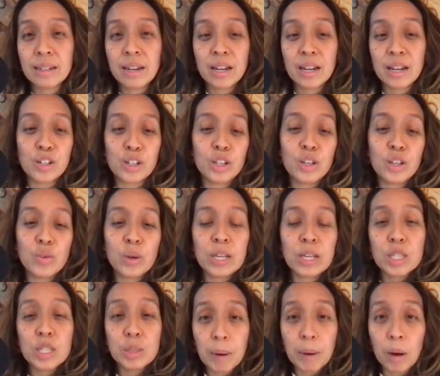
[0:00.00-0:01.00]
until you
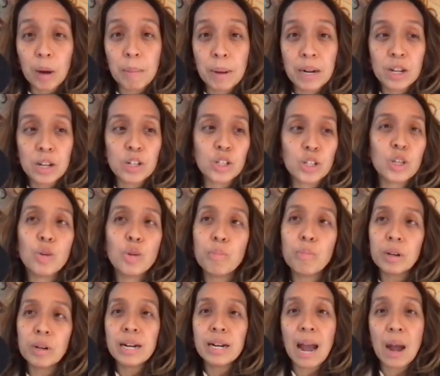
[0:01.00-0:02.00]
experiment, until you
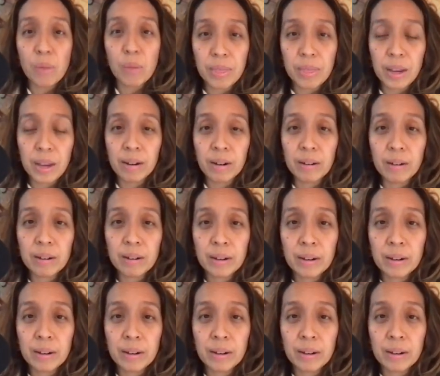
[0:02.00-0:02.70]
put it out there?